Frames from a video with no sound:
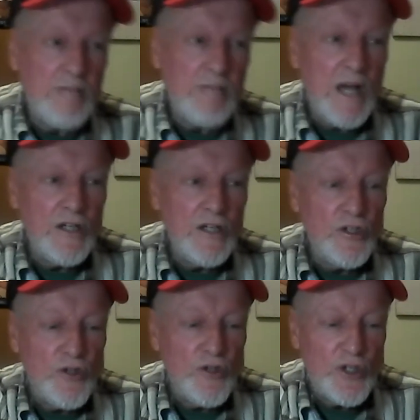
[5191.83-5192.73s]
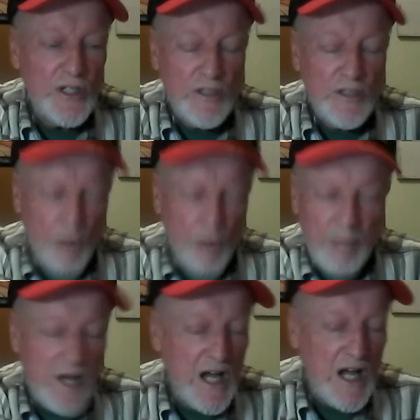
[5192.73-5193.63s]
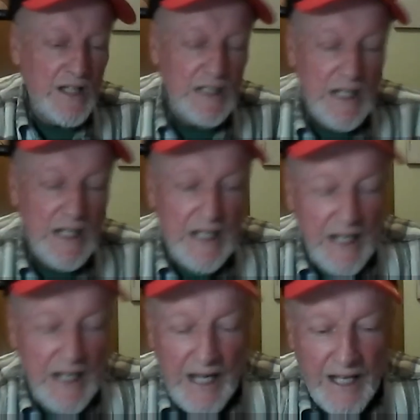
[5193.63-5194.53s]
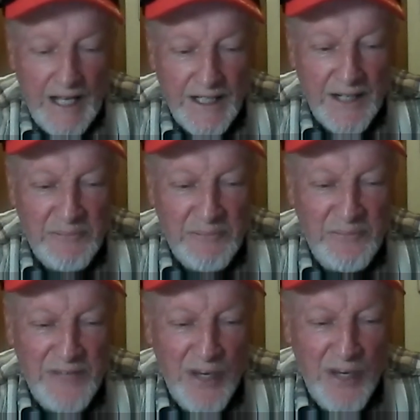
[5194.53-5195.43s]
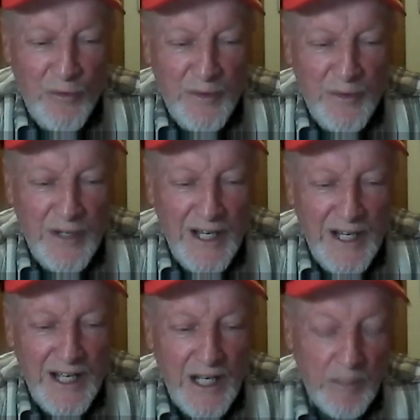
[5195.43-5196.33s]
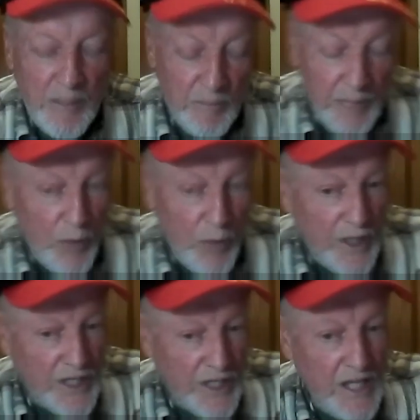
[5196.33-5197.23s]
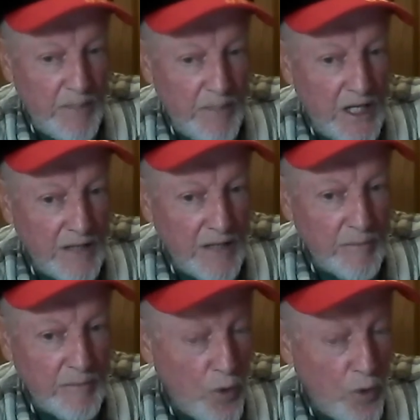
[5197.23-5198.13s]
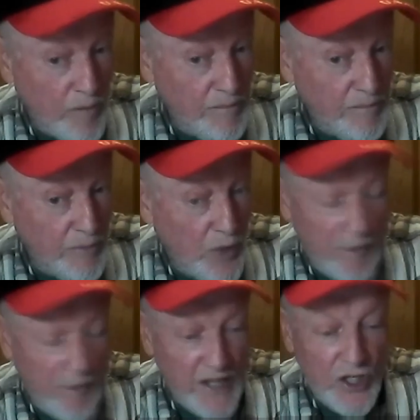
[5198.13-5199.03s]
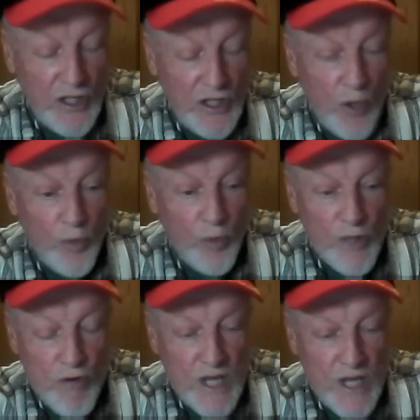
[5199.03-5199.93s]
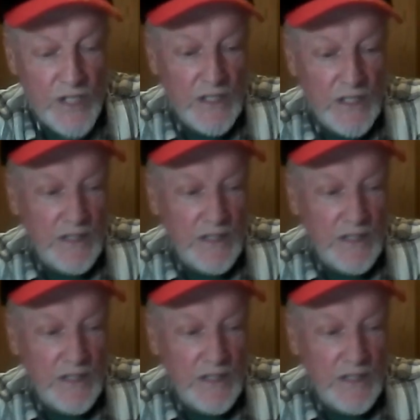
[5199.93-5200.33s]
my hooch, right behind it. And uh, it, it, but it went deep in before it blew up. That's the only reason